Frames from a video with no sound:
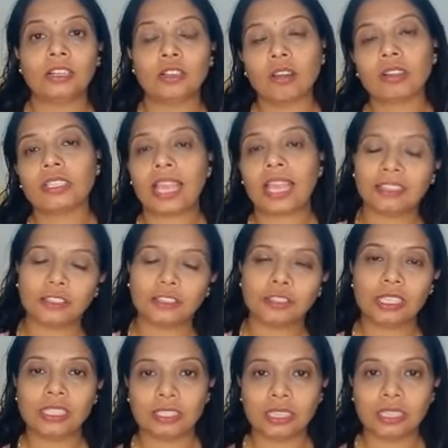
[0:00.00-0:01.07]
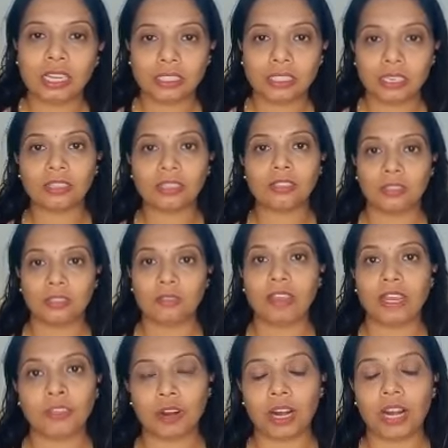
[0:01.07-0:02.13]
Not actually Siddhasana
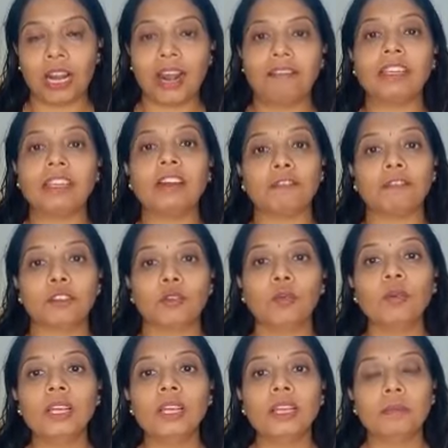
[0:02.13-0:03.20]
when you are having a flow,